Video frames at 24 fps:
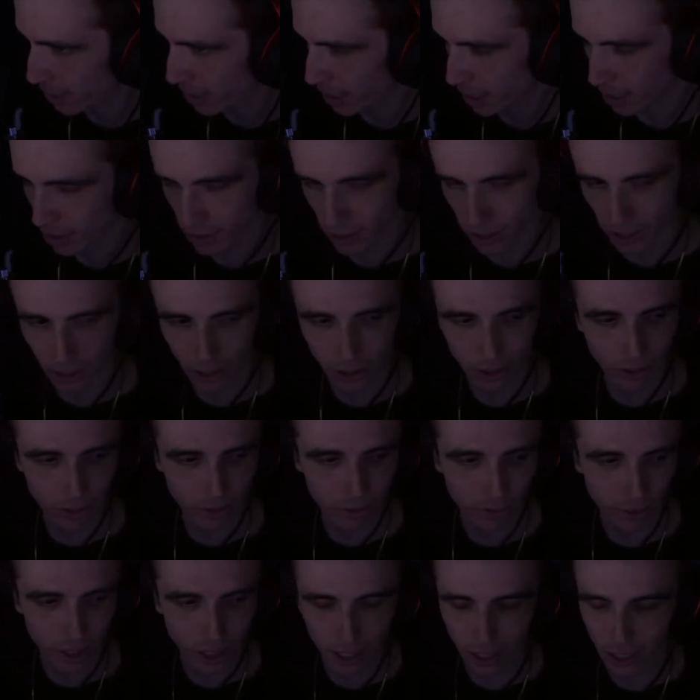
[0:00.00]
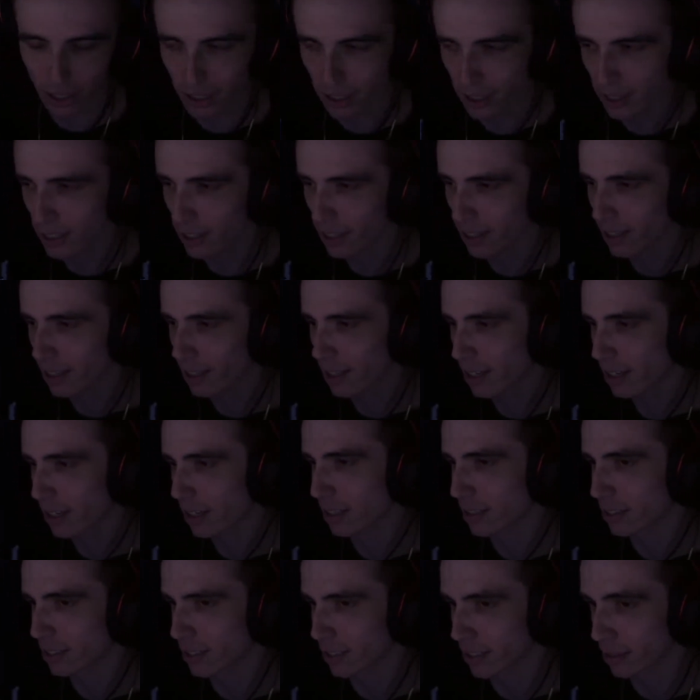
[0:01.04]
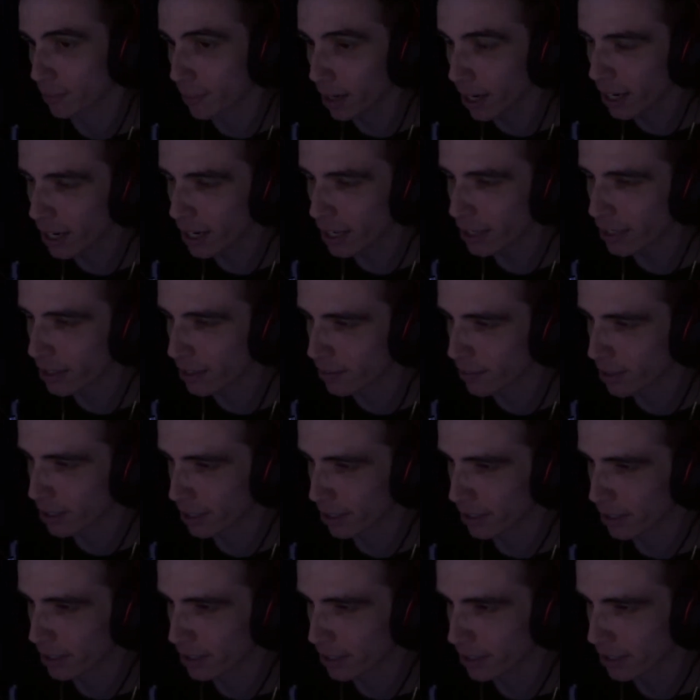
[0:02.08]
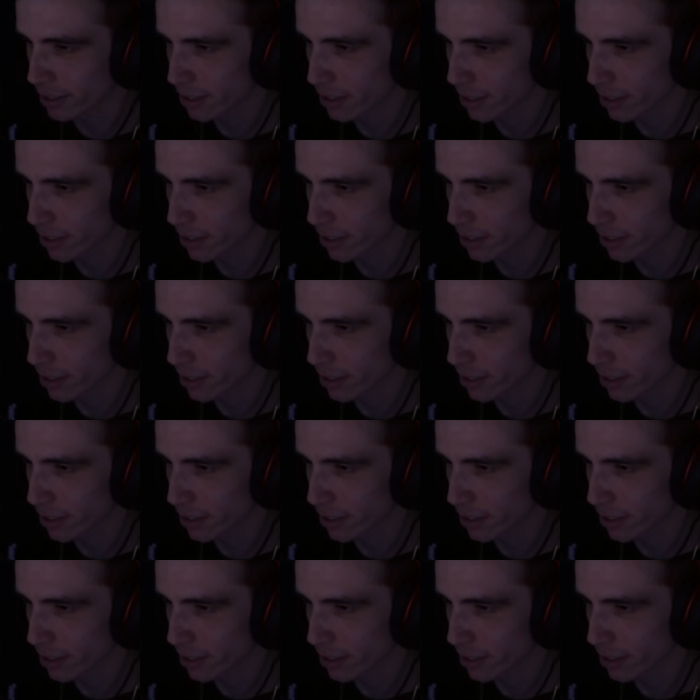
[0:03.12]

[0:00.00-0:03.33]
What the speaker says: And I was like, oh fuck, because in my head I'm like,